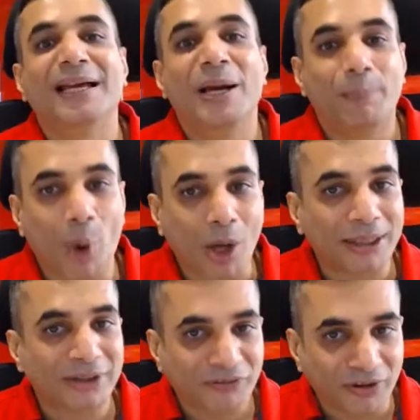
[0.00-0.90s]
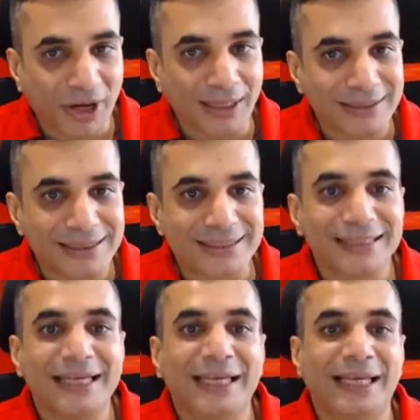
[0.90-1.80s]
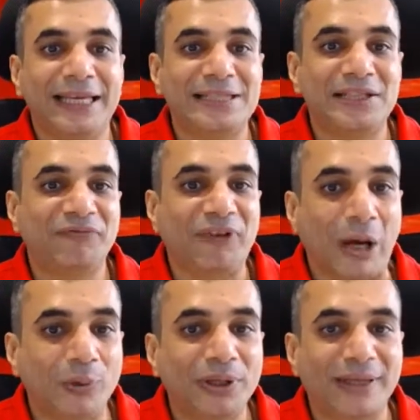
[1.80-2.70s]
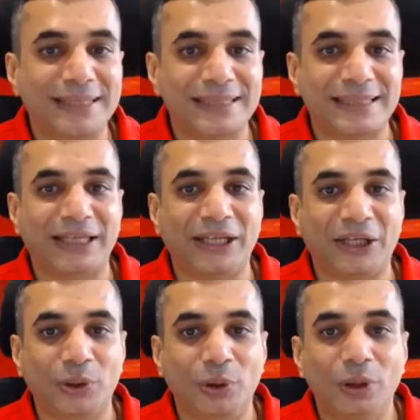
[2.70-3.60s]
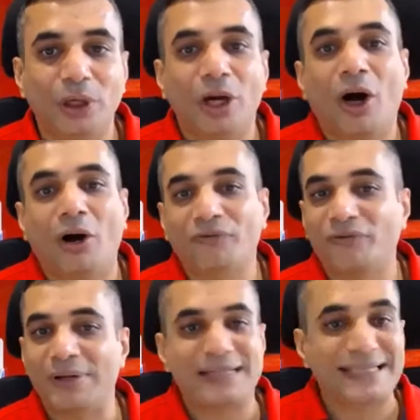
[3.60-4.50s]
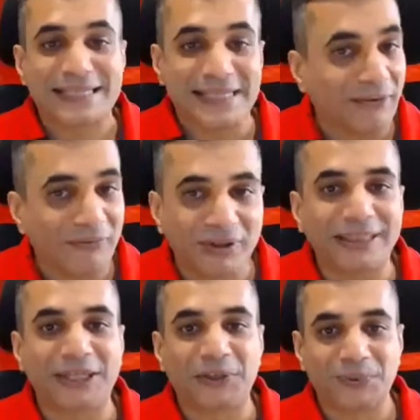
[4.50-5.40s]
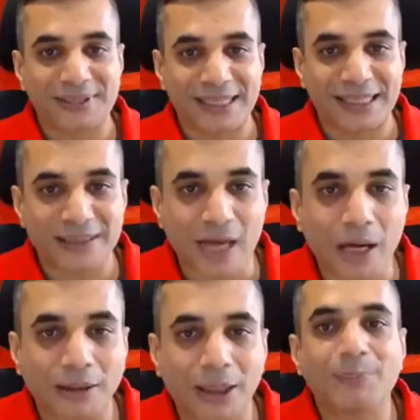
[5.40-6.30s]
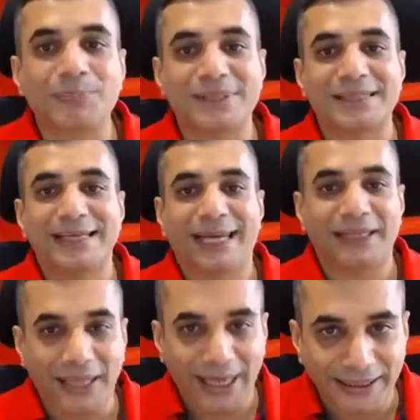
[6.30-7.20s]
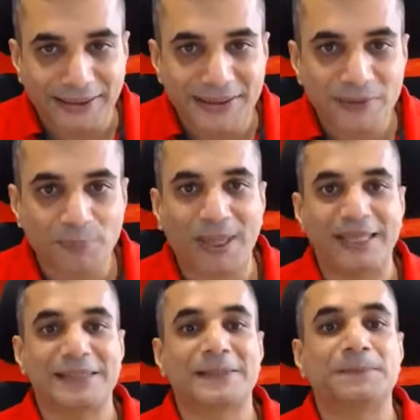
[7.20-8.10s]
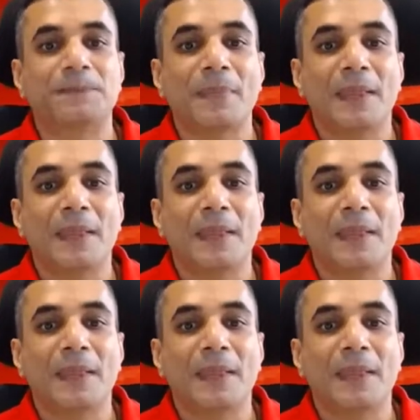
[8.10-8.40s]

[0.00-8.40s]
Born in France, he's the founder and CEO of several interesting startups in the health space.